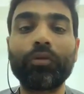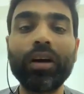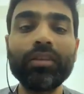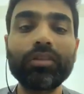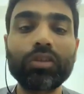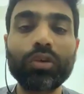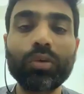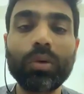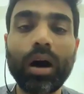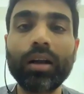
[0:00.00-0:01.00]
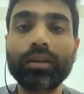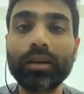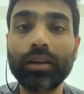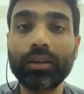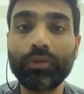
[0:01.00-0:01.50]
once you are
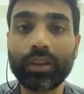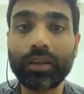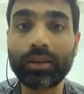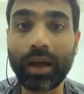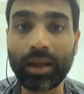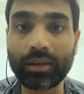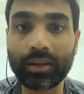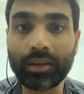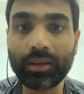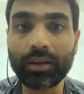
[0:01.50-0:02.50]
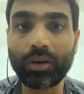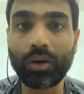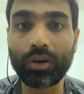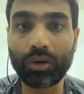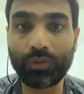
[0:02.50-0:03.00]
done with the dieting
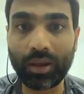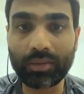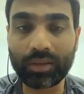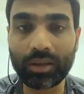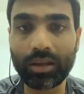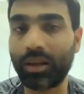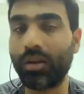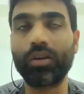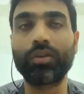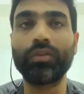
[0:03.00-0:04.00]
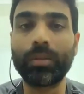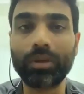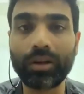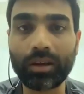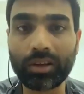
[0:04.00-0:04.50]
or your fasting, a lot of
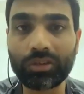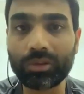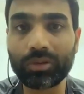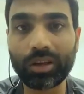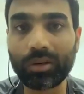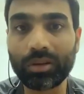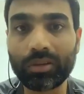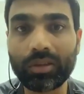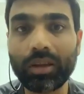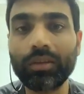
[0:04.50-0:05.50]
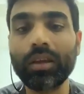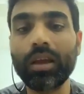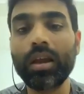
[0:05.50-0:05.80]
lemon honey juice and all those things,